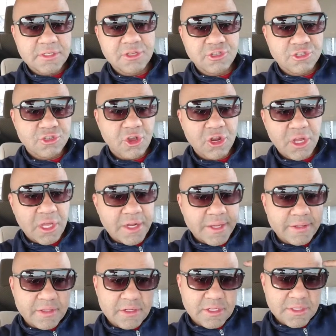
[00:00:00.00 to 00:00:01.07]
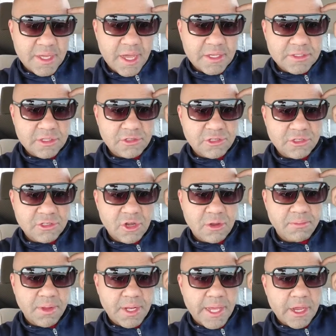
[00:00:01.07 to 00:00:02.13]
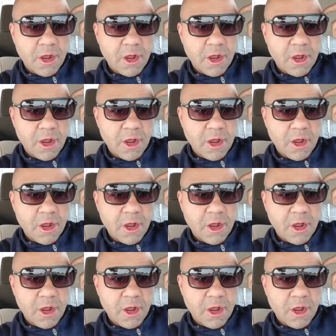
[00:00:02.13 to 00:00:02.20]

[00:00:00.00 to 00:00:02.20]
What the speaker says: and you start connecting the dots, and you start being like,